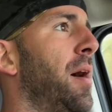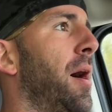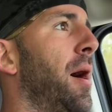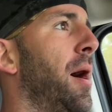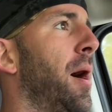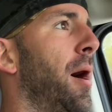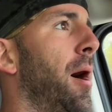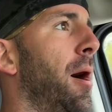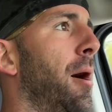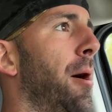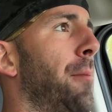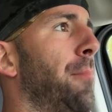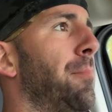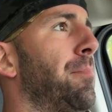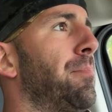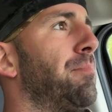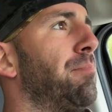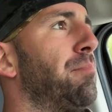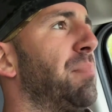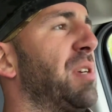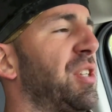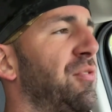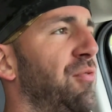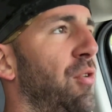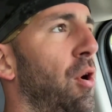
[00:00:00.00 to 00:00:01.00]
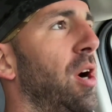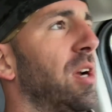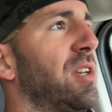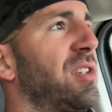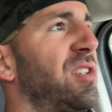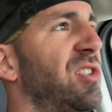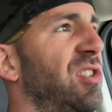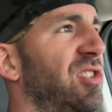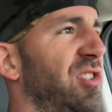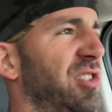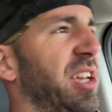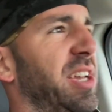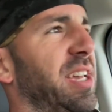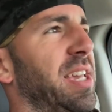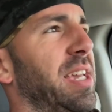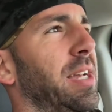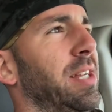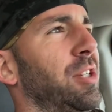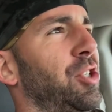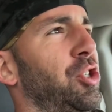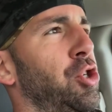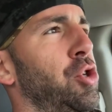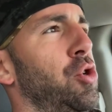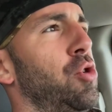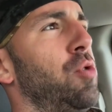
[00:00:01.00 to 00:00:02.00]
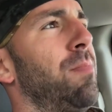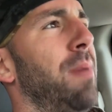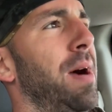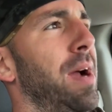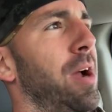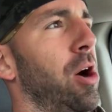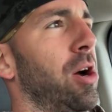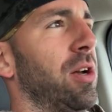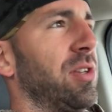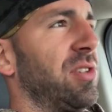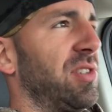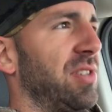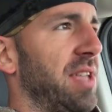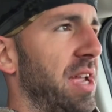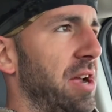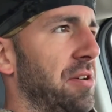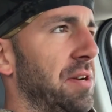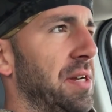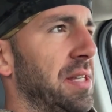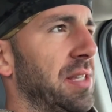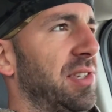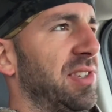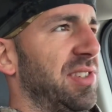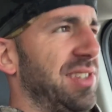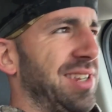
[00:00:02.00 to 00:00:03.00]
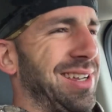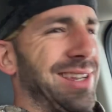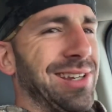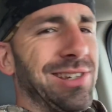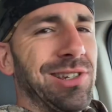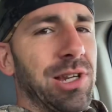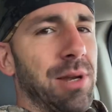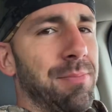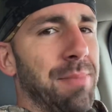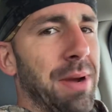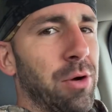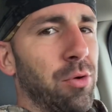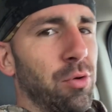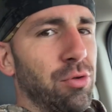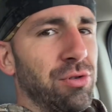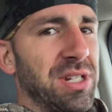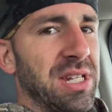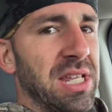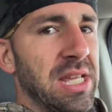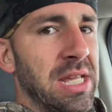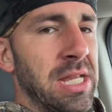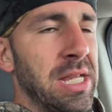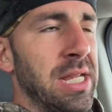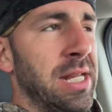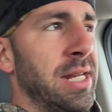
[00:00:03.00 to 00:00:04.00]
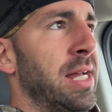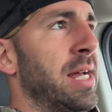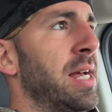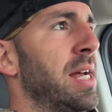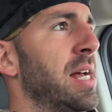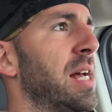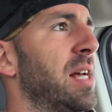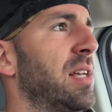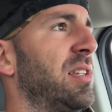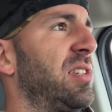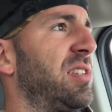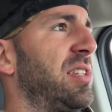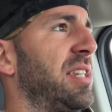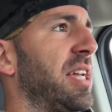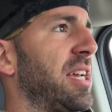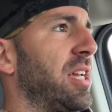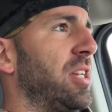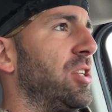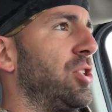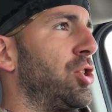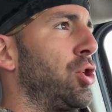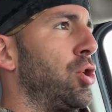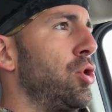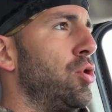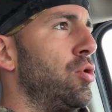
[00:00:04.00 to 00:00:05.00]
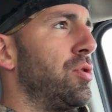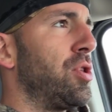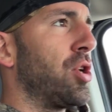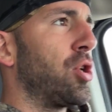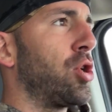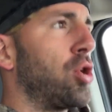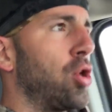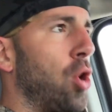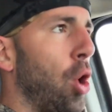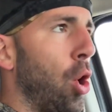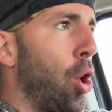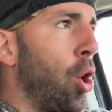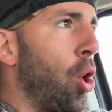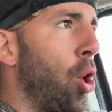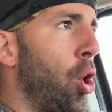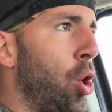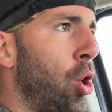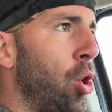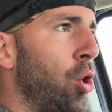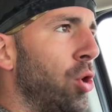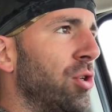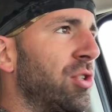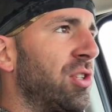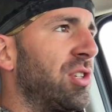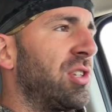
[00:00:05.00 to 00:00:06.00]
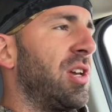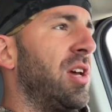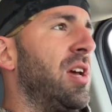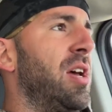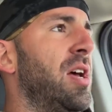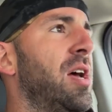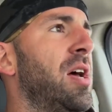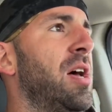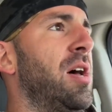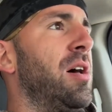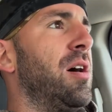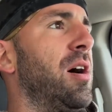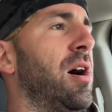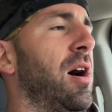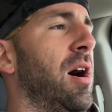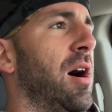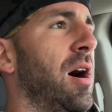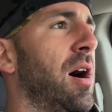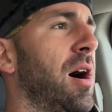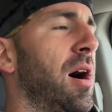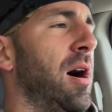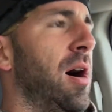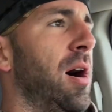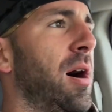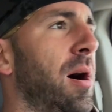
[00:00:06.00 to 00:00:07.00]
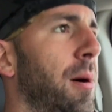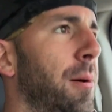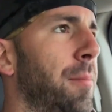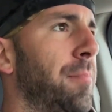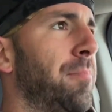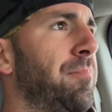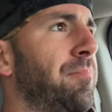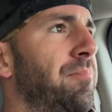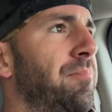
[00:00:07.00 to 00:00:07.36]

Um, but as far as sticking to my austerity, sticking to my routine, sticking to the goals, um,